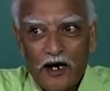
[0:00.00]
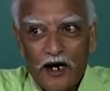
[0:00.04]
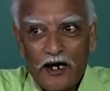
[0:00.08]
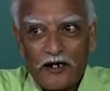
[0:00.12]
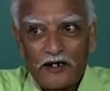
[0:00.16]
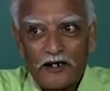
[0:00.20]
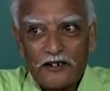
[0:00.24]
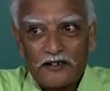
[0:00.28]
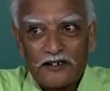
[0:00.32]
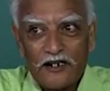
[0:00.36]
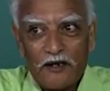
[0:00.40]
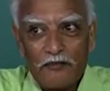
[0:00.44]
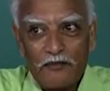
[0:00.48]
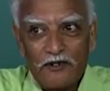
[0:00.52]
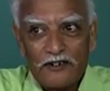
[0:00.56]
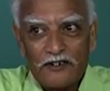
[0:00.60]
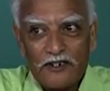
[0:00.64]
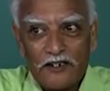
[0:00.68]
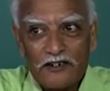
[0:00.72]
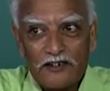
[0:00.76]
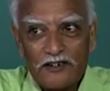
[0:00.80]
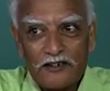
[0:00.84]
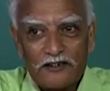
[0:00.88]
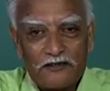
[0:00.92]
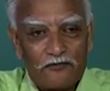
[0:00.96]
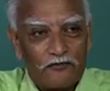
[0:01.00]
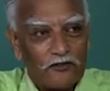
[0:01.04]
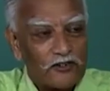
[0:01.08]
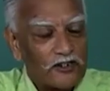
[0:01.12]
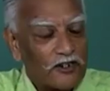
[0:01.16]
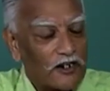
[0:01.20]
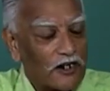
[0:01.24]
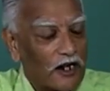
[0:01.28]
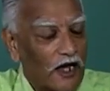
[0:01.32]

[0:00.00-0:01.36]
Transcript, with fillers: and its nemesis was